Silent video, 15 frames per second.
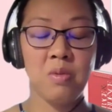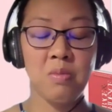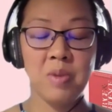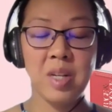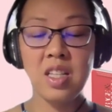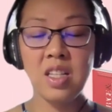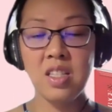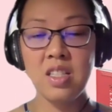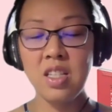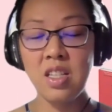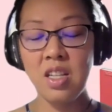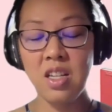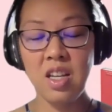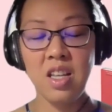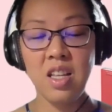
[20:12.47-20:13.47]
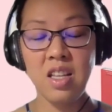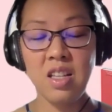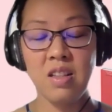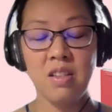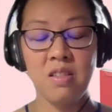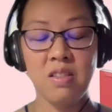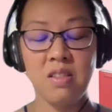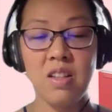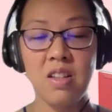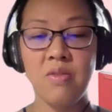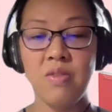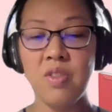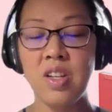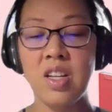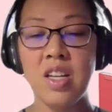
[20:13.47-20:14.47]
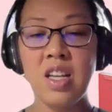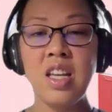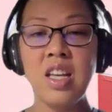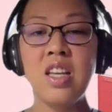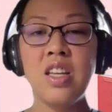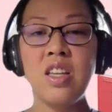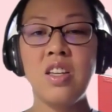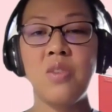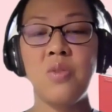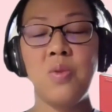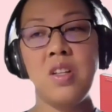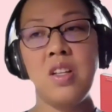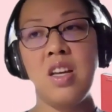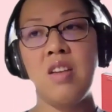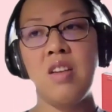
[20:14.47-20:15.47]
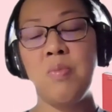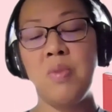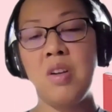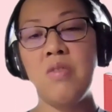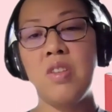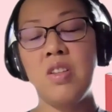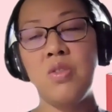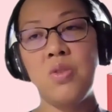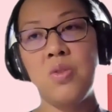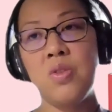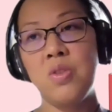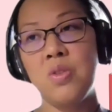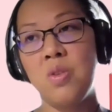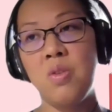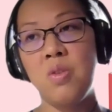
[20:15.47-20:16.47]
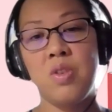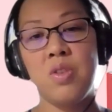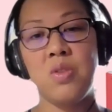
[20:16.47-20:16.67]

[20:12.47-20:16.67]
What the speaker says: pregnancy and delivery, you will have private insurance cover.